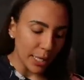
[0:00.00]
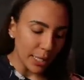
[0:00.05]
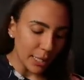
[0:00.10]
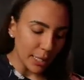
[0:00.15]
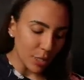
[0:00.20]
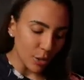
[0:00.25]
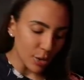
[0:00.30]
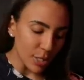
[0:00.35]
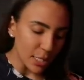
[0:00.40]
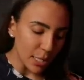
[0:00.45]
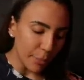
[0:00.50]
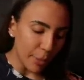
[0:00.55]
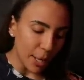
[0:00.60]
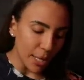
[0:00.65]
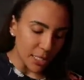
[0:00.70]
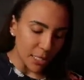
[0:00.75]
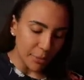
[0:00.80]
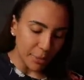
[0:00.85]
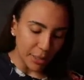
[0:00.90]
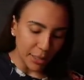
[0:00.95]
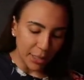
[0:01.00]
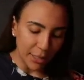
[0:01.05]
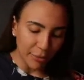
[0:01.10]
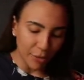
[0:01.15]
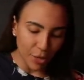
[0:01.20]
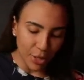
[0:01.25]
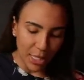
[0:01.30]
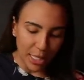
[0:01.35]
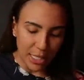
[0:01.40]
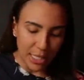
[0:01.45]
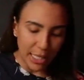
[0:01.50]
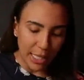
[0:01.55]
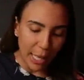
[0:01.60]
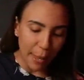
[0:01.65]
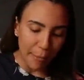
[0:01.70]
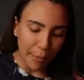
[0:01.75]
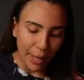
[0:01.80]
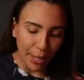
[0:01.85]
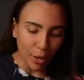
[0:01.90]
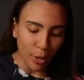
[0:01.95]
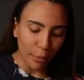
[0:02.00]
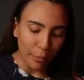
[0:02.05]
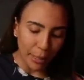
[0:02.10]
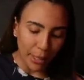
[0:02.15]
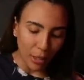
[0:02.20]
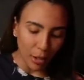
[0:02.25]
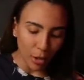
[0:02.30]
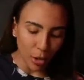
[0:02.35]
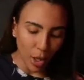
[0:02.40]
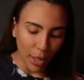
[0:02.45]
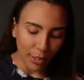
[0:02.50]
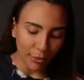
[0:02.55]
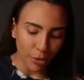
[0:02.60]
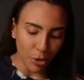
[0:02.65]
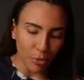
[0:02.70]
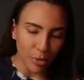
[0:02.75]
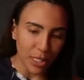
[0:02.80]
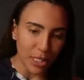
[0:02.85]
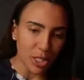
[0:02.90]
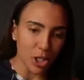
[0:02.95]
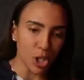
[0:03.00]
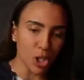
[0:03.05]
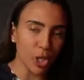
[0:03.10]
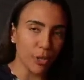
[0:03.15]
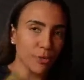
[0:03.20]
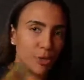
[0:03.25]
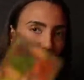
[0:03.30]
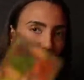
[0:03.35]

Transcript: There is a possibility for things to get better, but a lot of you need to shift